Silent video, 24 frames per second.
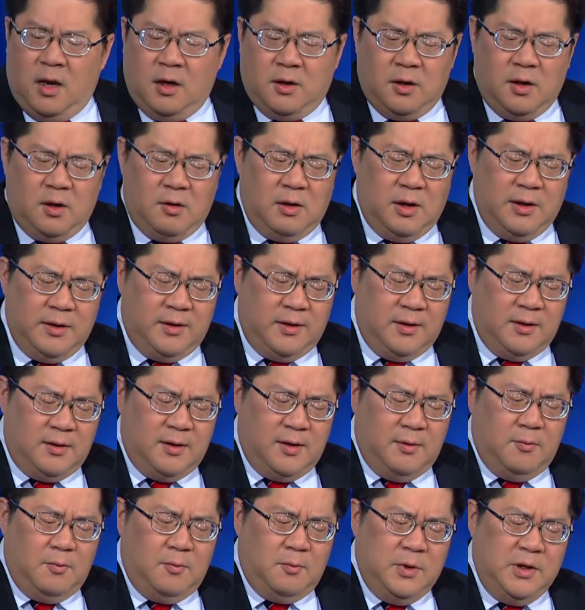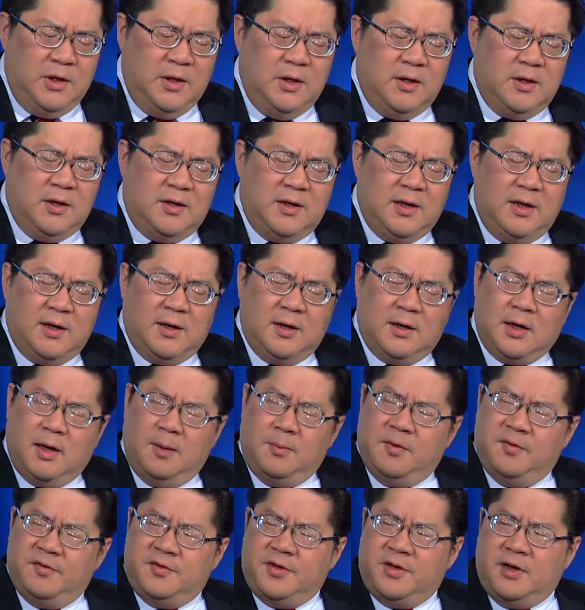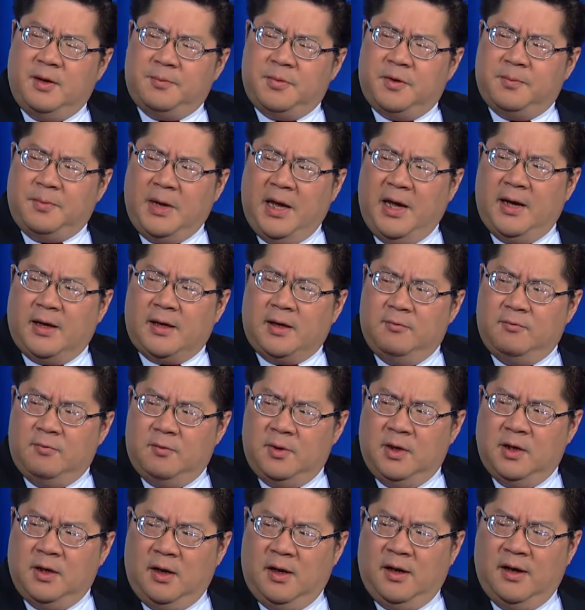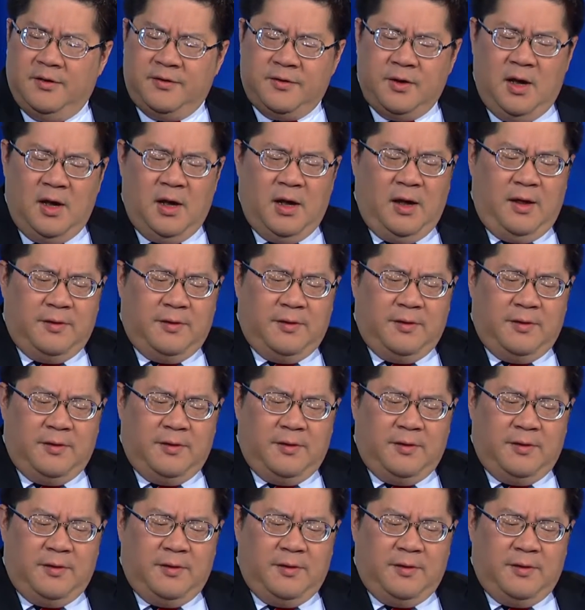No, I think that we need to take a couple of steps back and realize